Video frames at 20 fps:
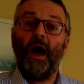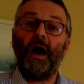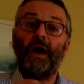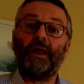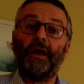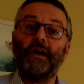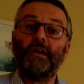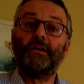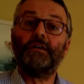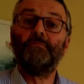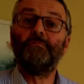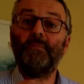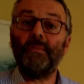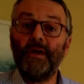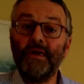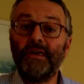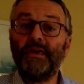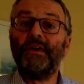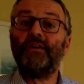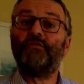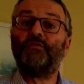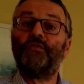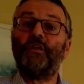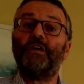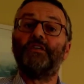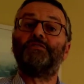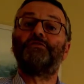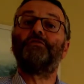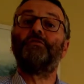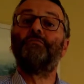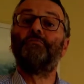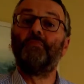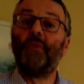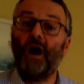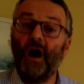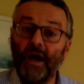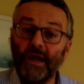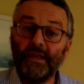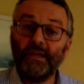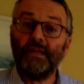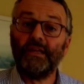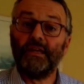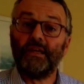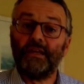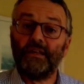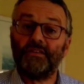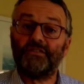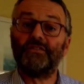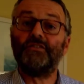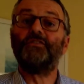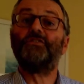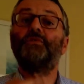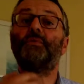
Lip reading: and I can make it fit to my needs and